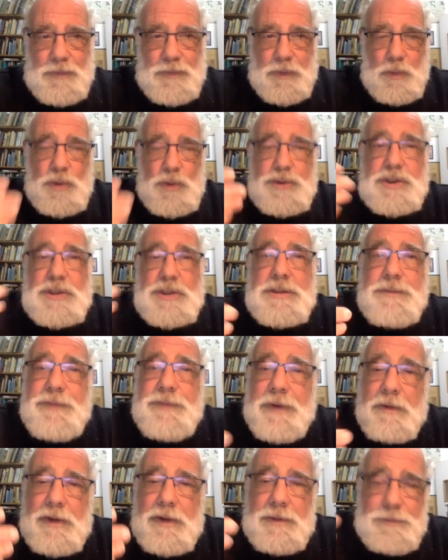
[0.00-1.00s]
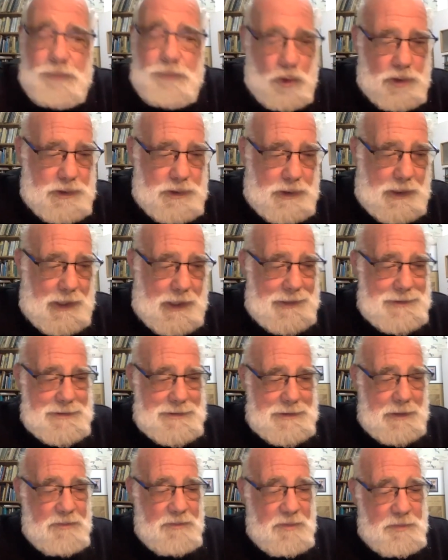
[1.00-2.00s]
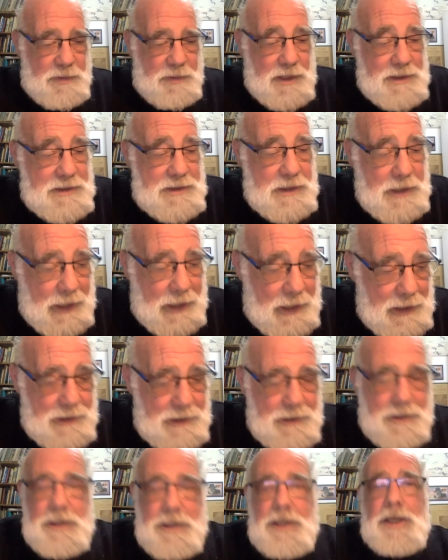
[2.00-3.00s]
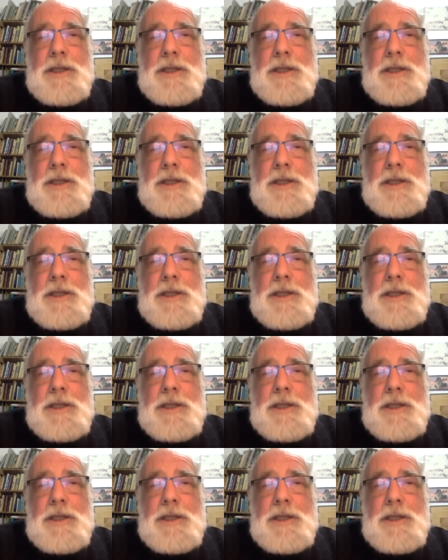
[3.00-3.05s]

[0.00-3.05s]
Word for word: which is a very important concept because, again,